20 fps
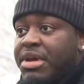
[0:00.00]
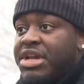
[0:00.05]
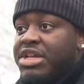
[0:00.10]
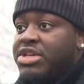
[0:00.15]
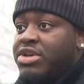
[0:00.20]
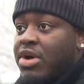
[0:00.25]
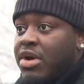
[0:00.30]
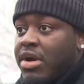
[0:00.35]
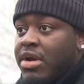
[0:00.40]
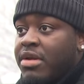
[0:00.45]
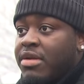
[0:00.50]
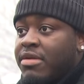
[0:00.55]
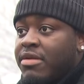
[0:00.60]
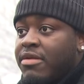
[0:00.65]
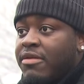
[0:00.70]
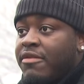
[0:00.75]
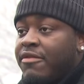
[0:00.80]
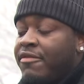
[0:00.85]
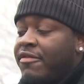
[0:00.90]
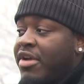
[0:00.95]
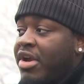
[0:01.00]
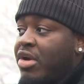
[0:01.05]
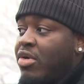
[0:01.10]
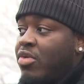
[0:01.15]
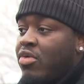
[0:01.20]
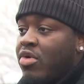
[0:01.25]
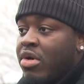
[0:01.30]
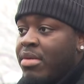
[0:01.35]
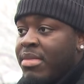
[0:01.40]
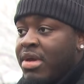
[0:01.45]
biggest heart. Very
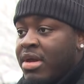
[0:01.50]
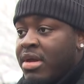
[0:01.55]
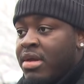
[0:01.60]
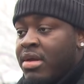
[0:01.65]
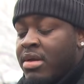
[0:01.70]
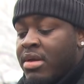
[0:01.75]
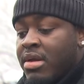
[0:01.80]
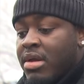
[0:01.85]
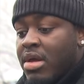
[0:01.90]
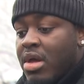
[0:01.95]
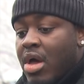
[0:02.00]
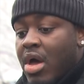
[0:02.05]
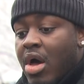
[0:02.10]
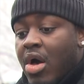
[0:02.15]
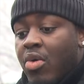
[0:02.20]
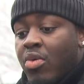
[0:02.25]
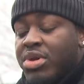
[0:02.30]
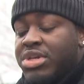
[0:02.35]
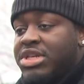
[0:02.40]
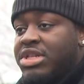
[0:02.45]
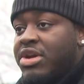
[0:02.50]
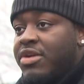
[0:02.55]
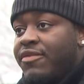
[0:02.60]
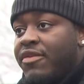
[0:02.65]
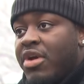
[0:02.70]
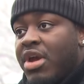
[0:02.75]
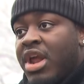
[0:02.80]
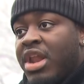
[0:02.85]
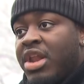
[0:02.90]
warming, always there for